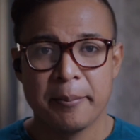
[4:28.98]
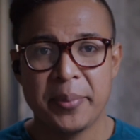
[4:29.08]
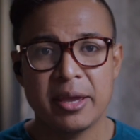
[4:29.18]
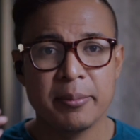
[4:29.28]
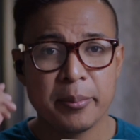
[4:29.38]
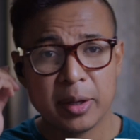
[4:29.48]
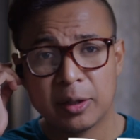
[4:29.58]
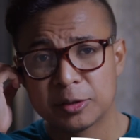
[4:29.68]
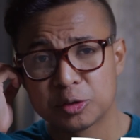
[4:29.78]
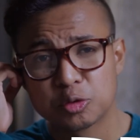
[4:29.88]
being
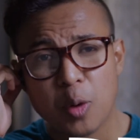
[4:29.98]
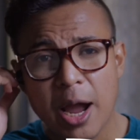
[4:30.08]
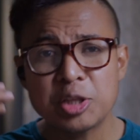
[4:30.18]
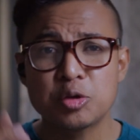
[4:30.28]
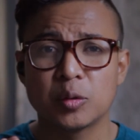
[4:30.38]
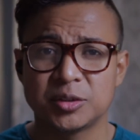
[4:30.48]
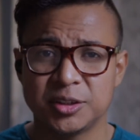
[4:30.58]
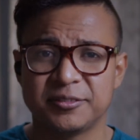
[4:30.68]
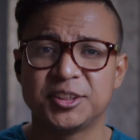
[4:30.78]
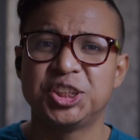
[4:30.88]
built trying to
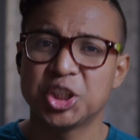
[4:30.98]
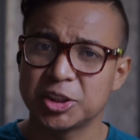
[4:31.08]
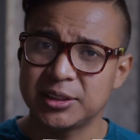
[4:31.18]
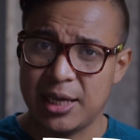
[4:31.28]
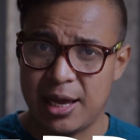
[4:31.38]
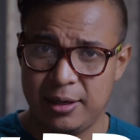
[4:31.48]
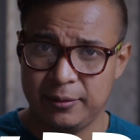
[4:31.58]
achieve just that.